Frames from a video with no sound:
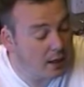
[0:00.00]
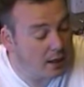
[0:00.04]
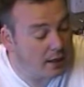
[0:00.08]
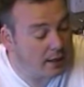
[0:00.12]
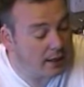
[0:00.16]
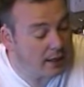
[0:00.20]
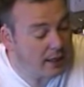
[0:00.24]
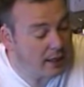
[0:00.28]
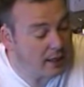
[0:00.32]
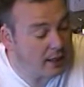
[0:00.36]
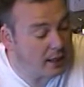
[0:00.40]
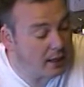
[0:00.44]

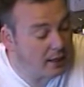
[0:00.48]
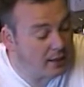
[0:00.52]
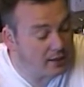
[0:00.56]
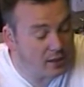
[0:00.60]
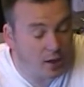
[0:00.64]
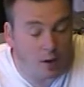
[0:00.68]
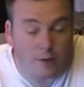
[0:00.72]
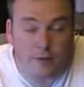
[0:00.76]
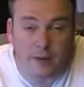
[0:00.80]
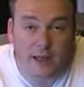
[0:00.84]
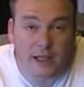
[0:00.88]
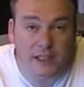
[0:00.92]
Okay,
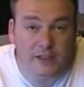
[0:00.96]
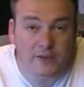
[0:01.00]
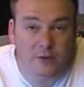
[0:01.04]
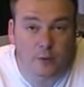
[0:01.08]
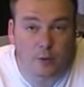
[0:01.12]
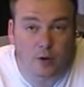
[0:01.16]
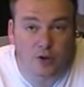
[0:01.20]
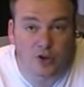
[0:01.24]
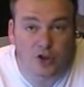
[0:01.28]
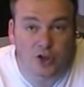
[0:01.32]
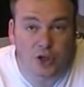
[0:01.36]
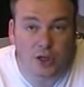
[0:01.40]
so thanks
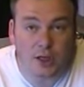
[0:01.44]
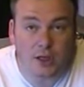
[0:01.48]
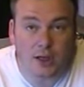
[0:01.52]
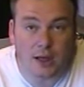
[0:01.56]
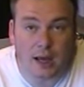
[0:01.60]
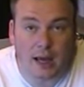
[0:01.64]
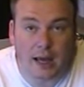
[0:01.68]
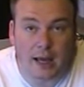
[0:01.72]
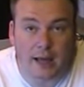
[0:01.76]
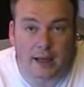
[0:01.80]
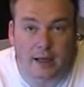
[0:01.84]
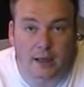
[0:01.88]
for watching
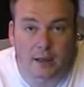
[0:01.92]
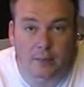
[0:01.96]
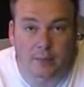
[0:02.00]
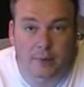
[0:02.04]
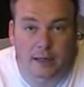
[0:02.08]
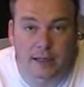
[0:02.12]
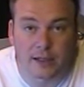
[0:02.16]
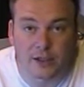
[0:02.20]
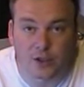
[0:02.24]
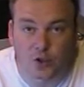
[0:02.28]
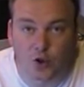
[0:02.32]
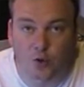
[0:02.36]
and
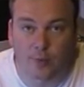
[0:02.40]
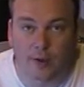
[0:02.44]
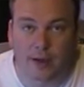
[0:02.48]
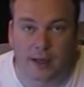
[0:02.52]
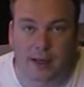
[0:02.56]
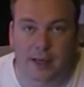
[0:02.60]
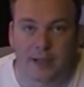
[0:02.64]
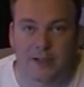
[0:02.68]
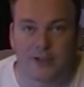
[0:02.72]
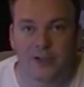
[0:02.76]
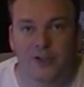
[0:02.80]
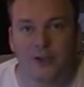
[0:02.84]
please call
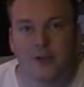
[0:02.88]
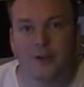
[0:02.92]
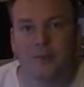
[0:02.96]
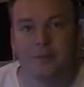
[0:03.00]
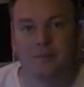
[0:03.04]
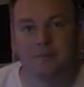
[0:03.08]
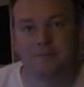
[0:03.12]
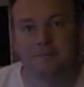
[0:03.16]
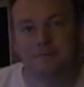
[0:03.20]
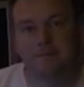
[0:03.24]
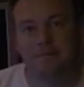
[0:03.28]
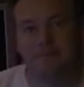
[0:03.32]
back again
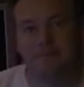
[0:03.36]
soon.